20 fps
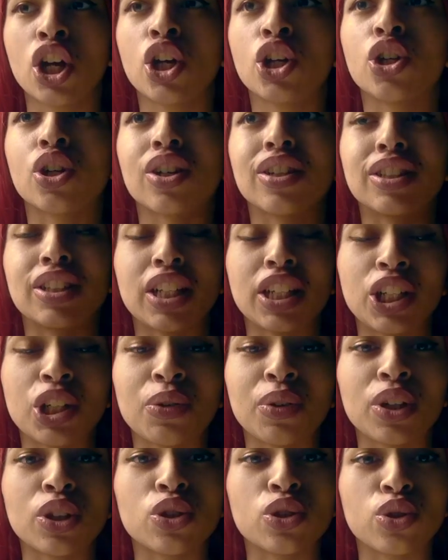You're
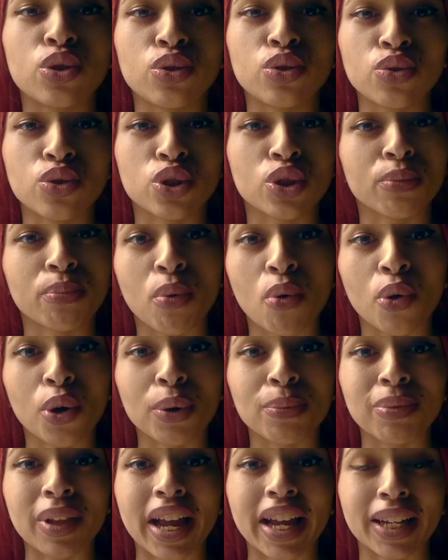continuing to
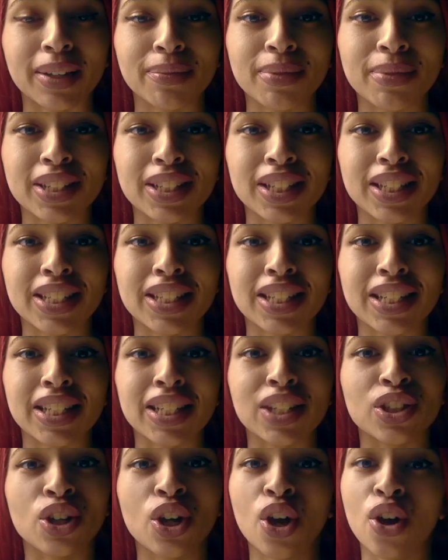support Black
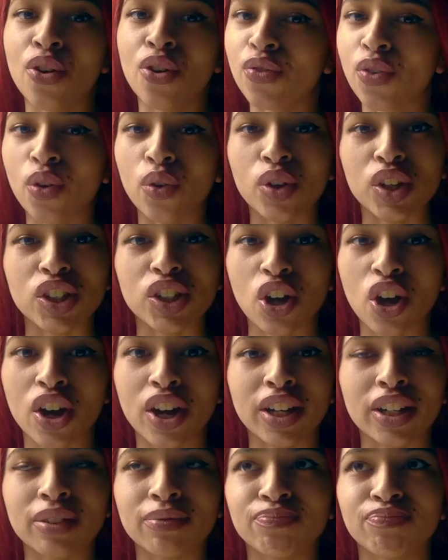businesses. Focus
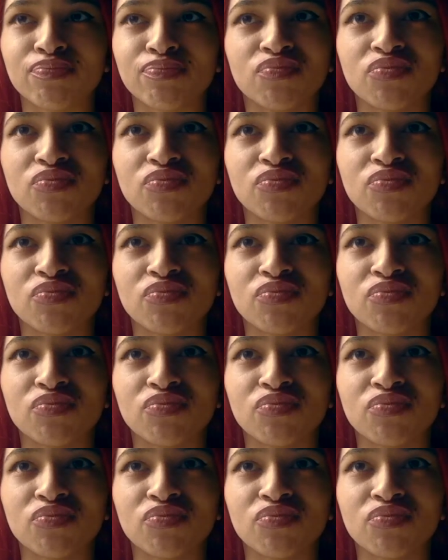on,